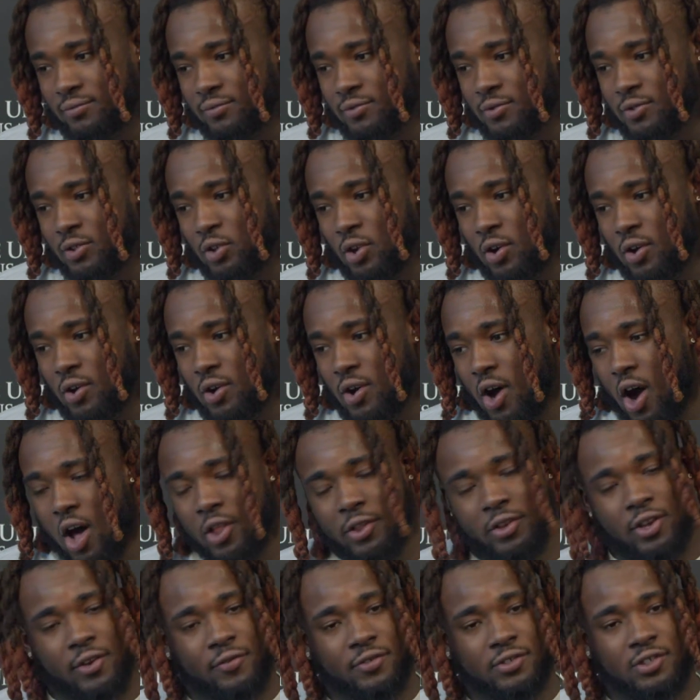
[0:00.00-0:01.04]
you know, all the
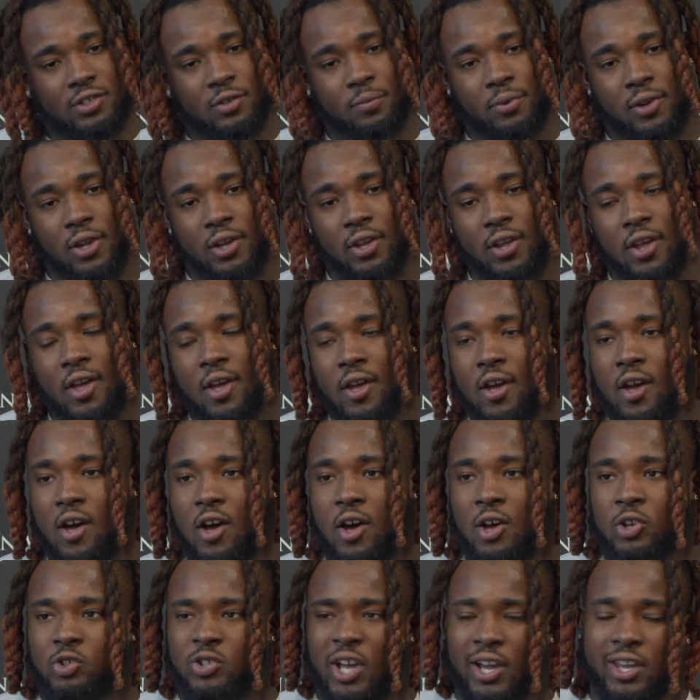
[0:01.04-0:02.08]
difference in the play.
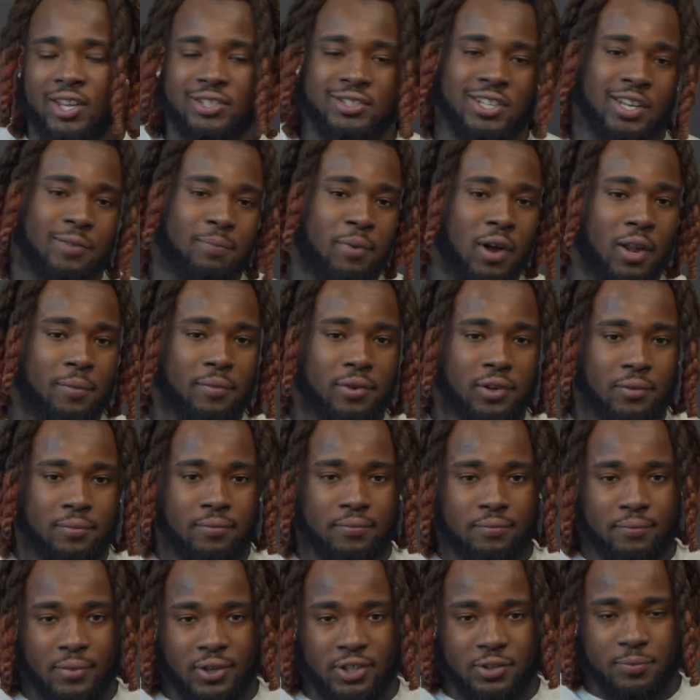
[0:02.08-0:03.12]
So I guess that's probably the
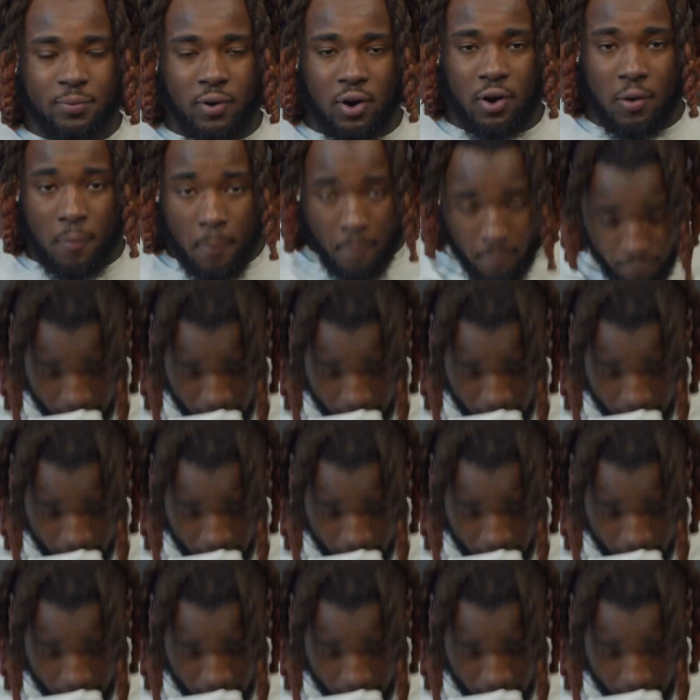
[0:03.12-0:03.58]
biggest part.